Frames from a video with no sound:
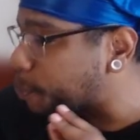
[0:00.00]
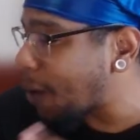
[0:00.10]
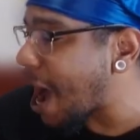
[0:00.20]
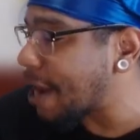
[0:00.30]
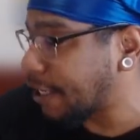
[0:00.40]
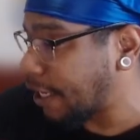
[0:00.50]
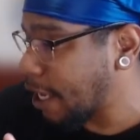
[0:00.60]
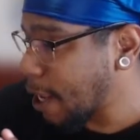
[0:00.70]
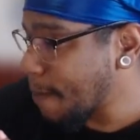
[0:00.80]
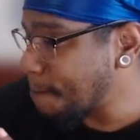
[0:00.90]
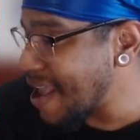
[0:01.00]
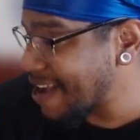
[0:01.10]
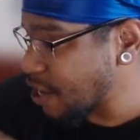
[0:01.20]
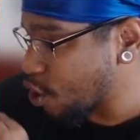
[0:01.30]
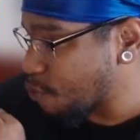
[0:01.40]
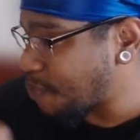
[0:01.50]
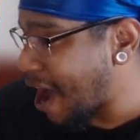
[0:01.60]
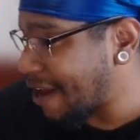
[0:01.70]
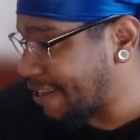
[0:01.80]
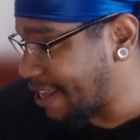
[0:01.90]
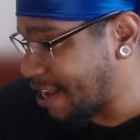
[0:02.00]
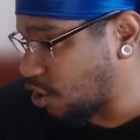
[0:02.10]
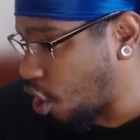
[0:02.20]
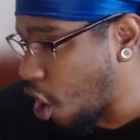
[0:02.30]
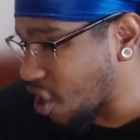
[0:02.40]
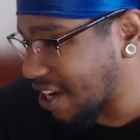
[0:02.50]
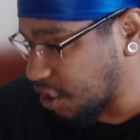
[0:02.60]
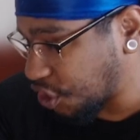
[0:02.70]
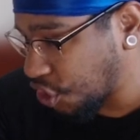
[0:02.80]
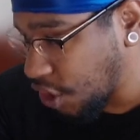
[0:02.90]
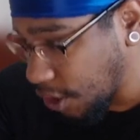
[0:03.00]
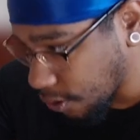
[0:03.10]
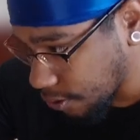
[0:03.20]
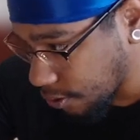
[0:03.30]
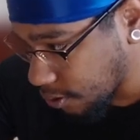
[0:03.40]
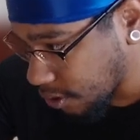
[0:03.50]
body, making your body as hard as a shield.